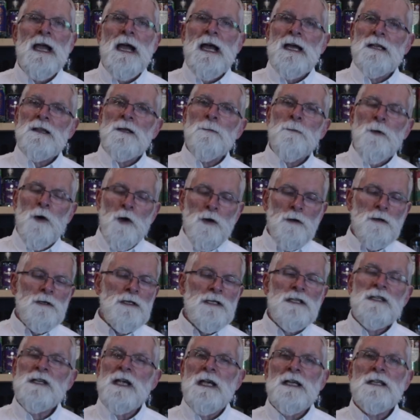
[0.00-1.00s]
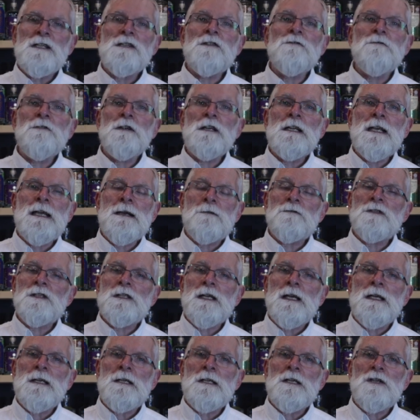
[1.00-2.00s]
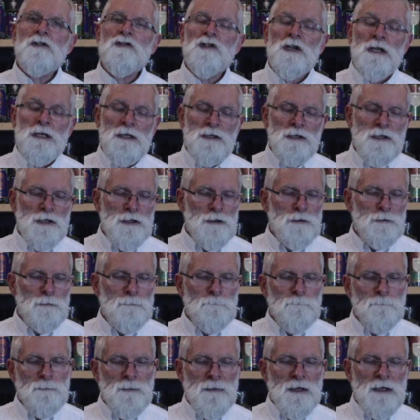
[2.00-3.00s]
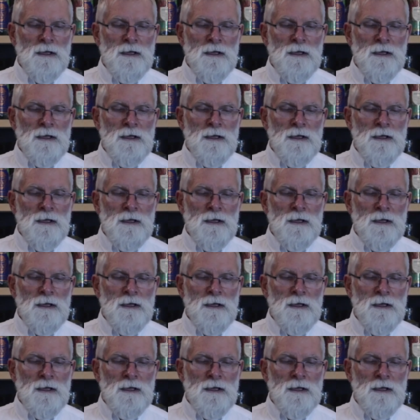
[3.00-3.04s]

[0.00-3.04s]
and the bottle contains a really outstanding gin too.